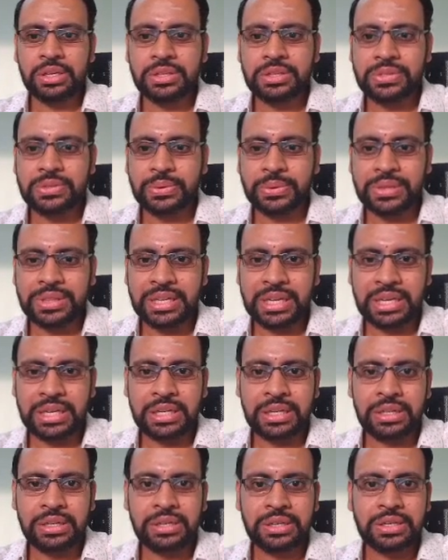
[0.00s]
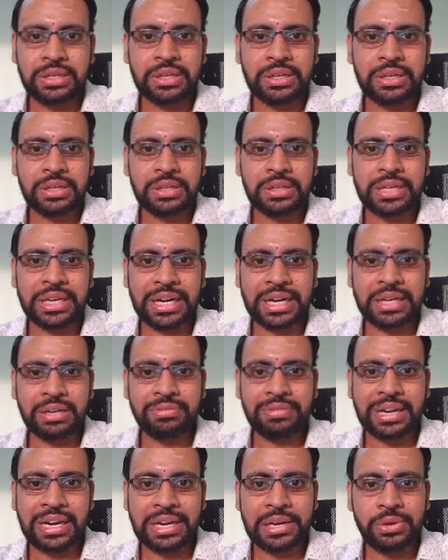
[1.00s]
So then that
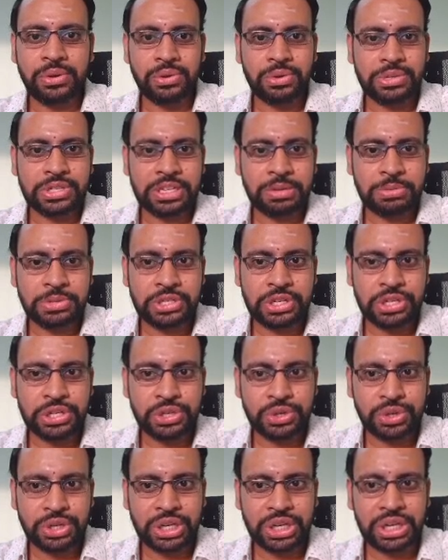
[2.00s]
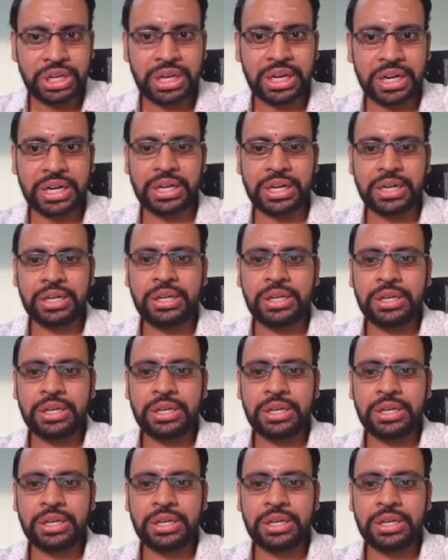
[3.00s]
value you substitute here,